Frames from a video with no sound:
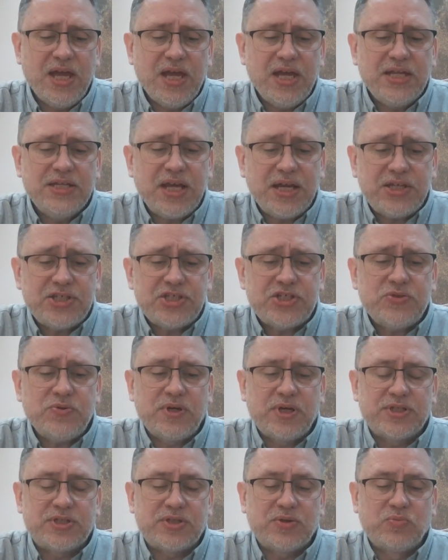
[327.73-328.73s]
Next to
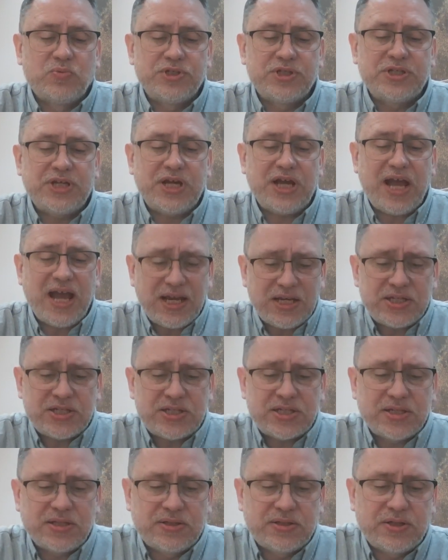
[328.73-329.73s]
it was an
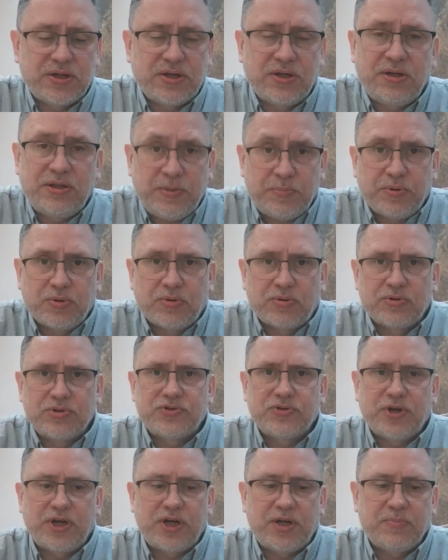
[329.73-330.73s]
excellent early
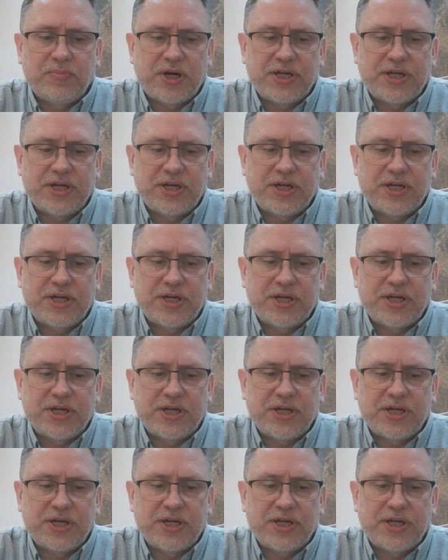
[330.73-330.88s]
portrait by